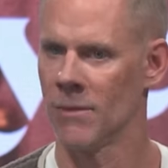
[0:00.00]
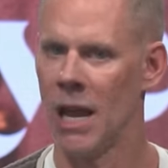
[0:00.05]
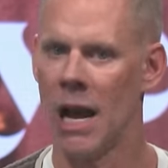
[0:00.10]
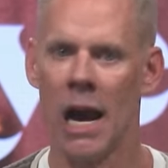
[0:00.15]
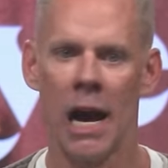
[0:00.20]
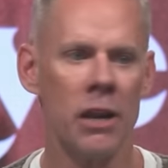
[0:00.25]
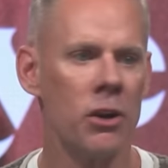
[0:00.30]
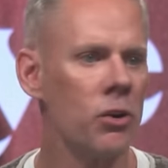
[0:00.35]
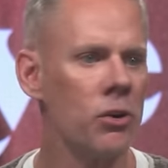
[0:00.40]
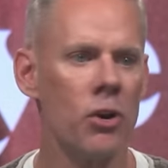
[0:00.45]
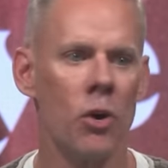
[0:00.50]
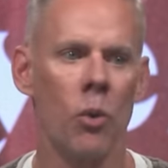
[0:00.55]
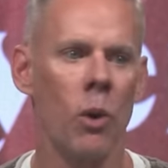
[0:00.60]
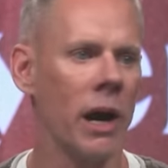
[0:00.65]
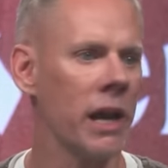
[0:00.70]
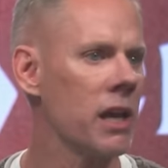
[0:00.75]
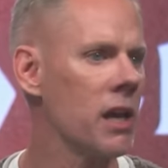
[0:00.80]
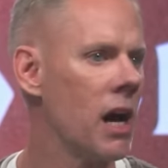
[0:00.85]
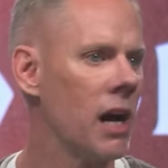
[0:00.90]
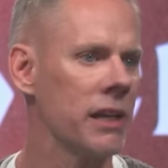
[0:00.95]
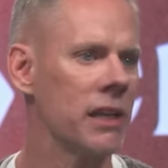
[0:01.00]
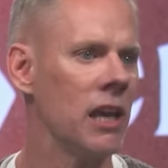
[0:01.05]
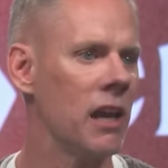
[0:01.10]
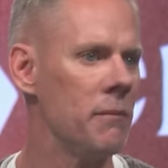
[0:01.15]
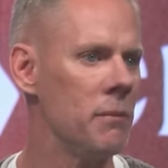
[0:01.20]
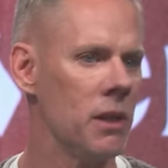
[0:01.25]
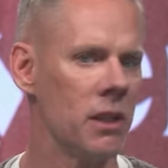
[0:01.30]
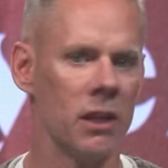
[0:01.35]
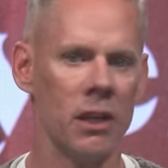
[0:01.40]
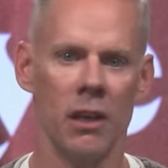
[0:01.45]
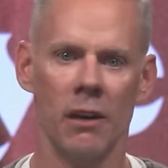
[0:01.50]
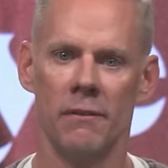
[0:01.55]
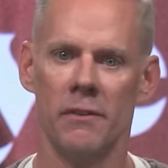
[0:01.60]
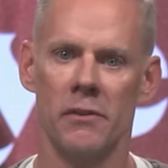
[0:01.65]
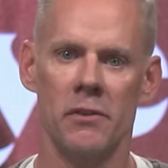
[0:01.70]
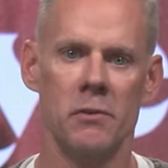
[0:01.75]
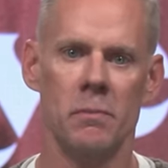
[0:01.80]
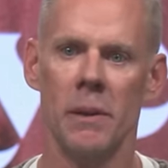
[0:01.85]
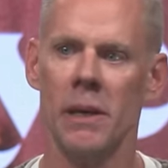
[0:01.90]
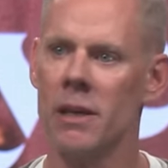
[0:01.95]
I don't know why God gave me the gift
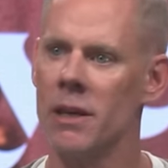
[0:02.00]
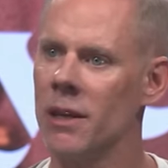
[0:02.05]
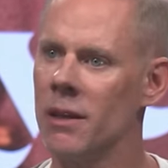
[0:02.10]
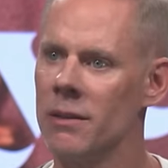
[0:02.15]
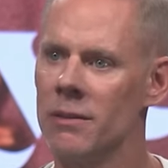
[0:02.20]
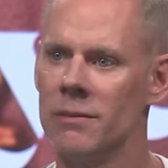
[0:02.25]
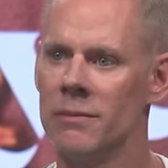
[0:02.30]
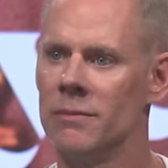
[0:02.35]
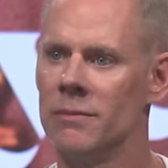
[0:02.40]
of speaking.